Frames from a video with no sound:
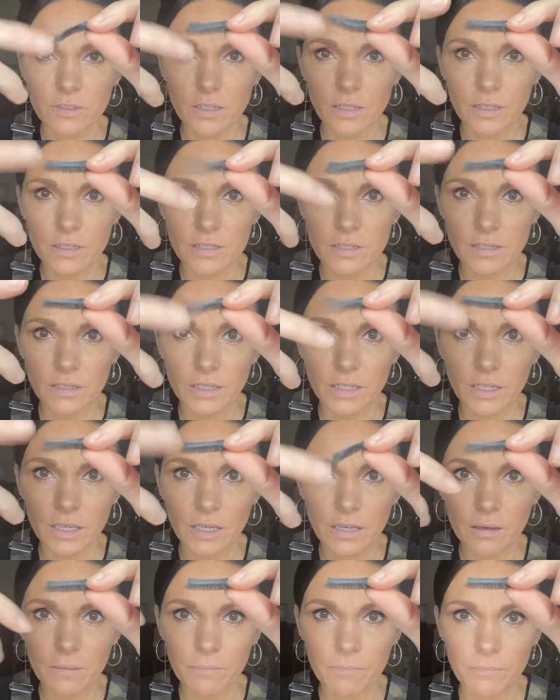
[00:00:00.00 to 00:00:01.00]
a
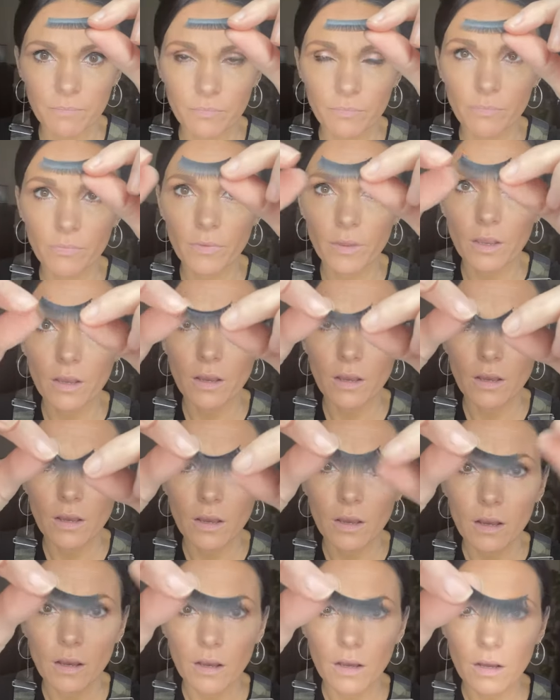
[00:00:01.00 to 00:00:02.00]
slinky.
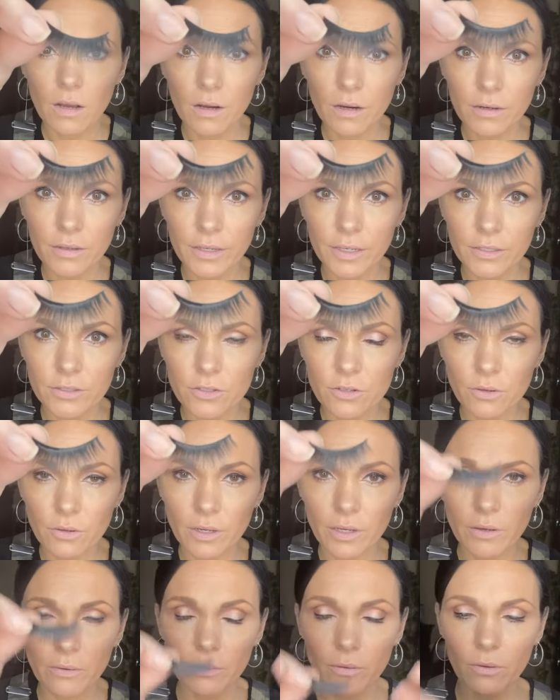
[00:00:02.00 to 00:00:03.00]
Alright, so
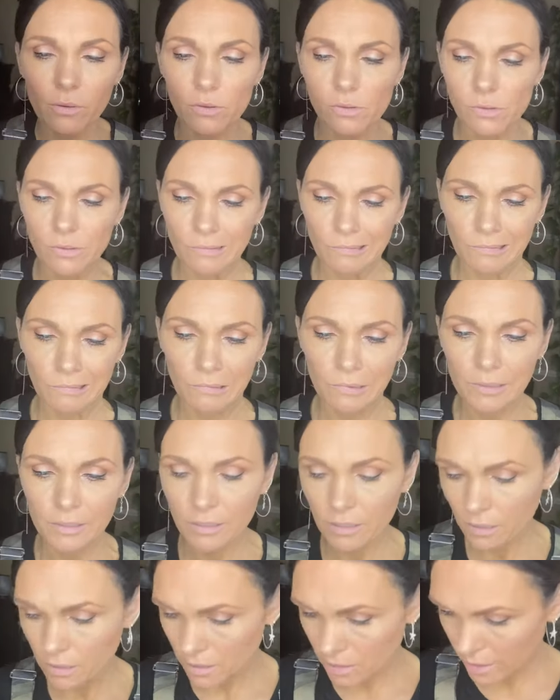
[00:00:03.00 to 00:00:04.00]
here, oh lord.
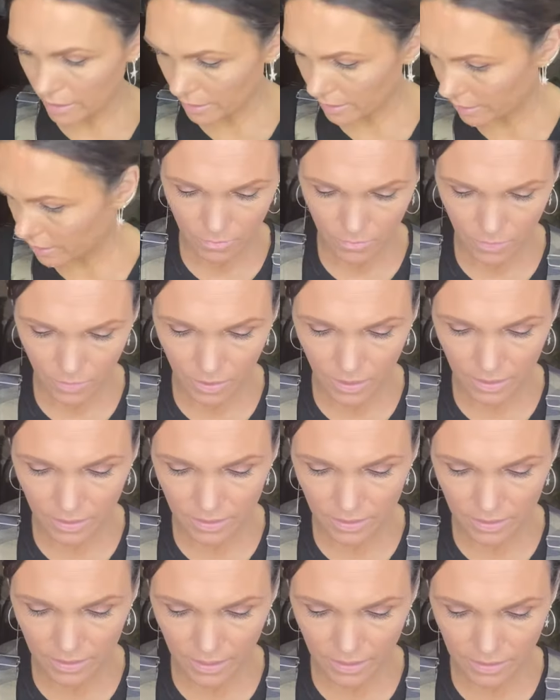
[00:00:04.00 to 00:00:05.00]
Alright, this says